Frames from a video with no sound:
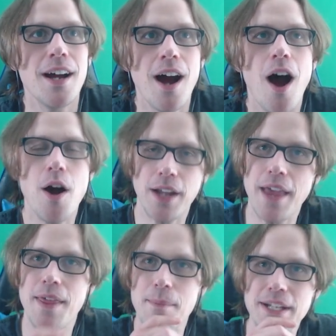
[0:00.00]
Okay,
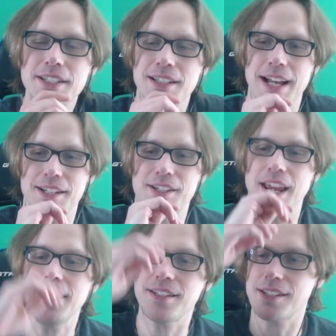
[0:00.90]
that makes a lot of
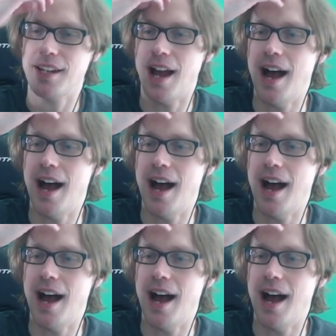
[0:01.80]
sense.